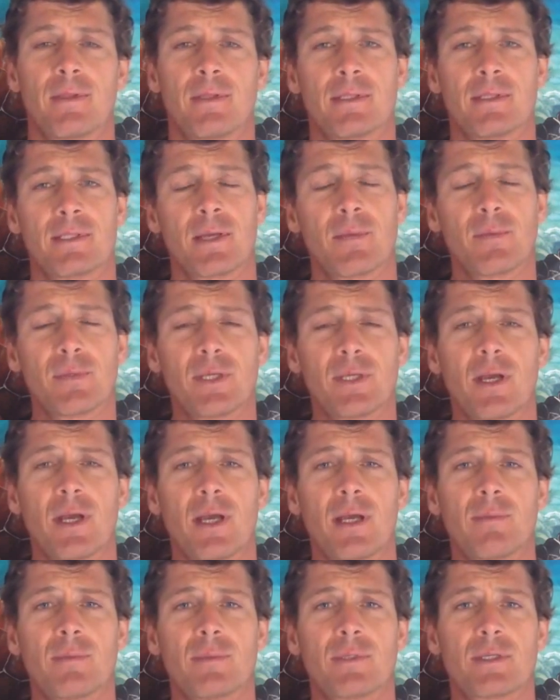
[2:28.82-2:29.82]
And
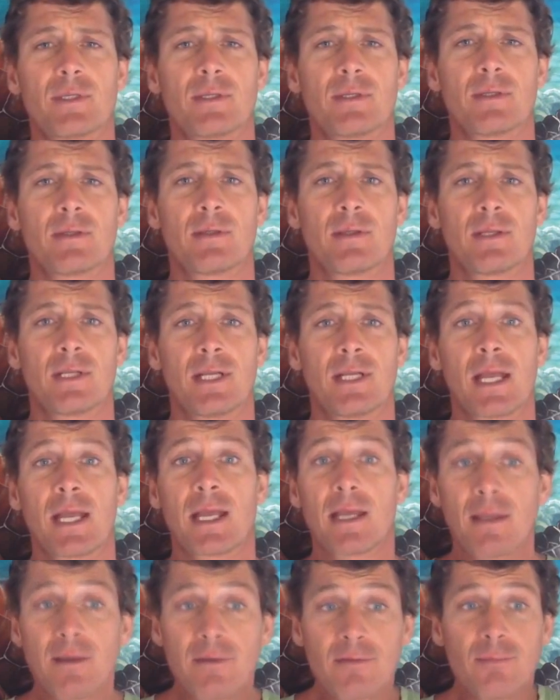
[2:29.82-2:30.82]
sometimes the
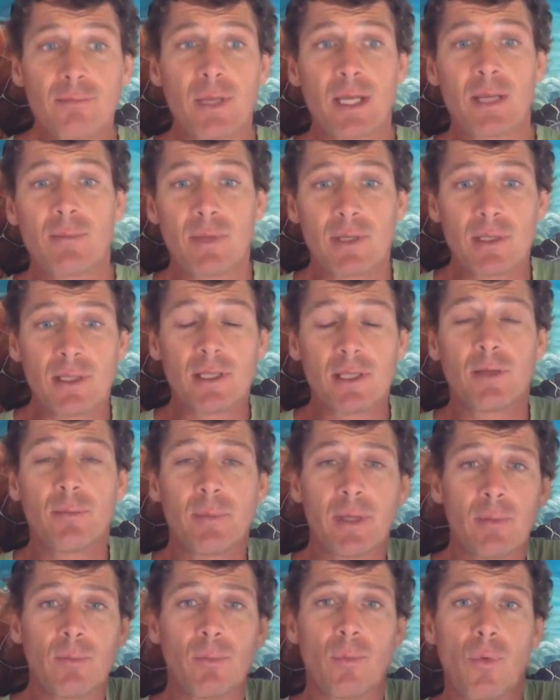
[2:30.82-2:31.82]
negative may be a little
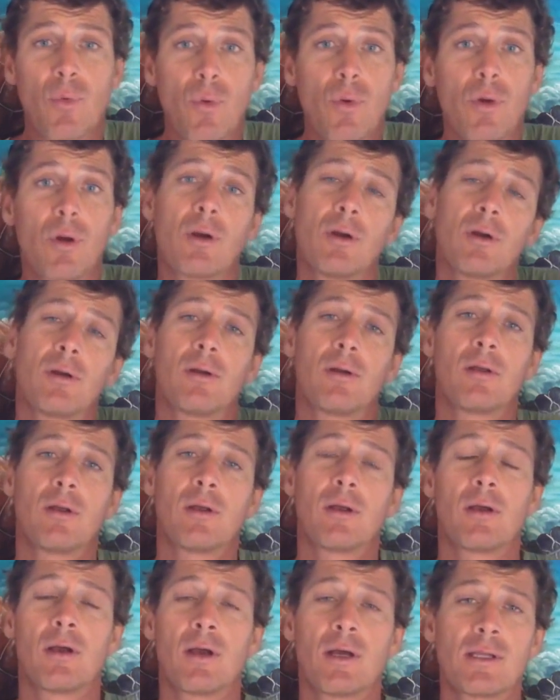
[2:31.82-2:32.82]
bit more
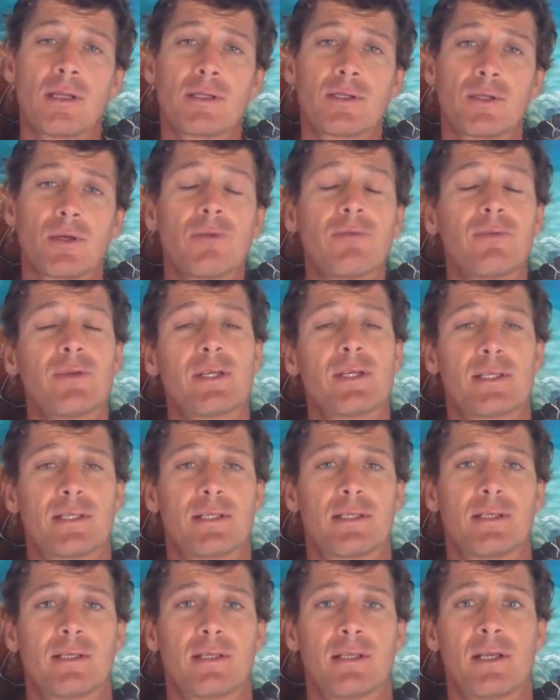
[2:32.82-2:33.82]
on the
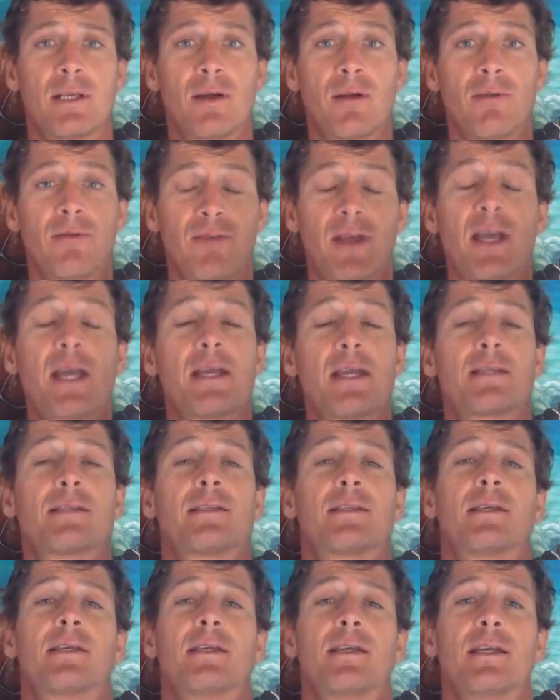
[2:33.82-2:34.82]
surface, in our
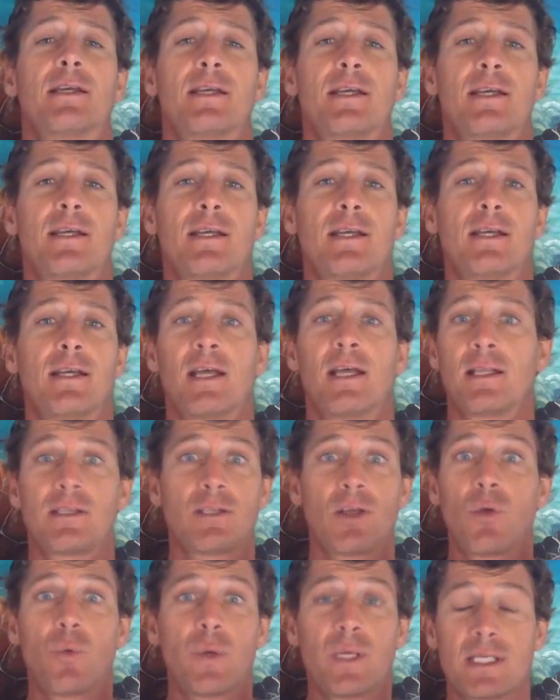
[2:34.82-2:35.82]
face, and
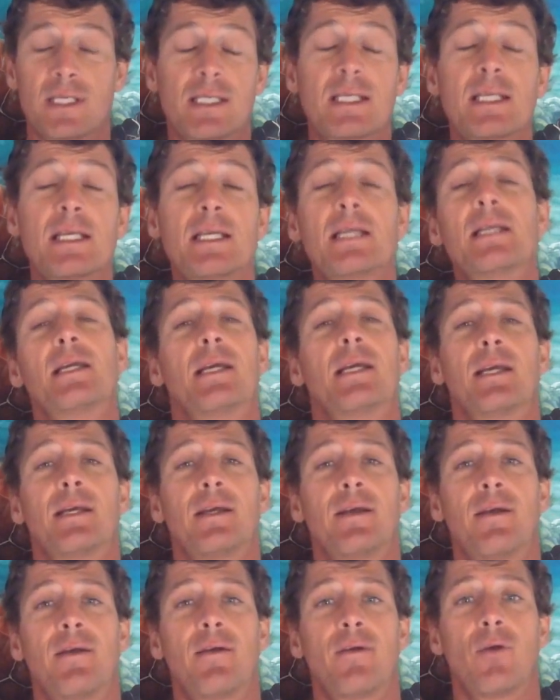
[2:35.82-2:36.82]
that's all we see.
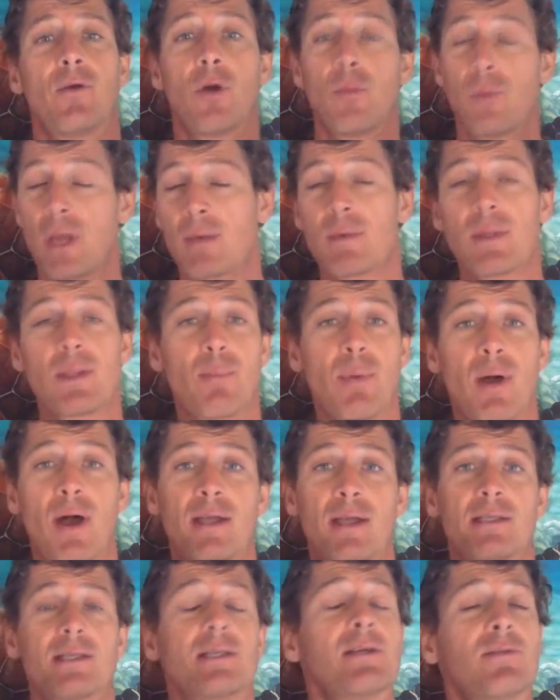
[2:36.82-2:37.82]
Or maybe the
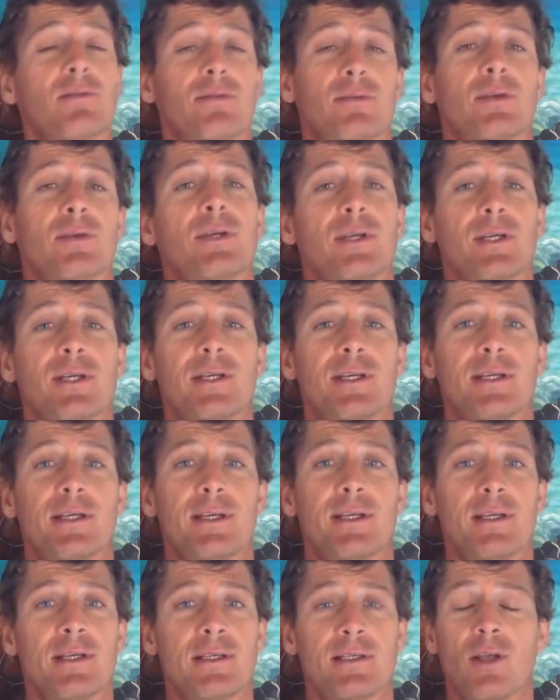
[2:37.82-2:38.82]
positive
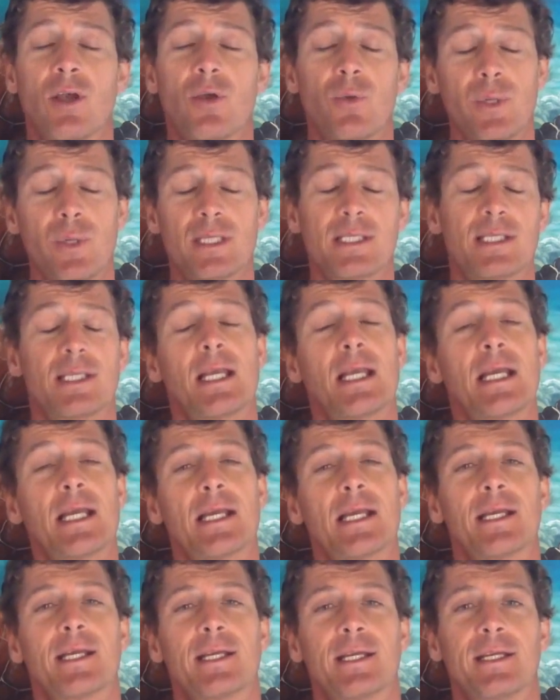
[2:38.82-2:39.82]
is all we
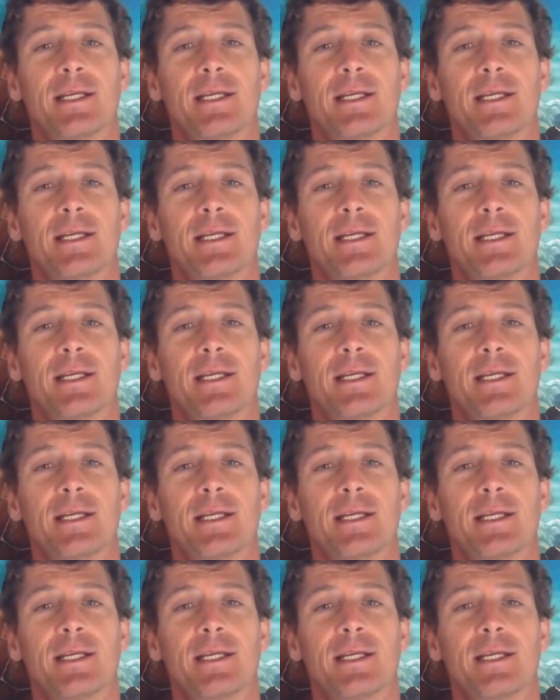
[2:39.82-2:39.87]
see.